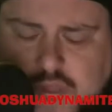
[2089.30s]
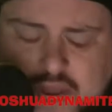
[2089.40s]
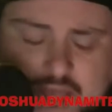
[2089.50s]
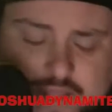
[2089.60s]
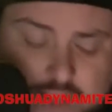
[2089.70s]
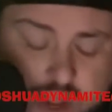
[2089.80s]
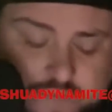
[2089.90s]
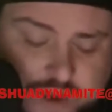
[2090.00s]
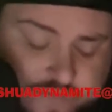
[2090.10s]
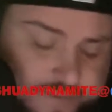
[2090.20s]
And I
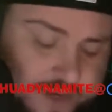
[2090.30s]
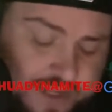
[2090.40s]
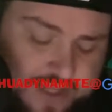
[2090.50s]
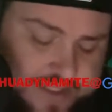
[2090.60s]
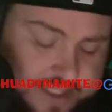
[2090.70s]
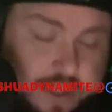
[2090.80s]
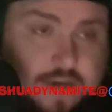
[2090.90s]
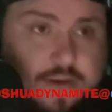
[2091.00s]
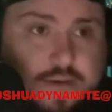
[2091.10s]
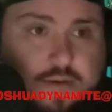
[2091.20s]
love everybody that's here.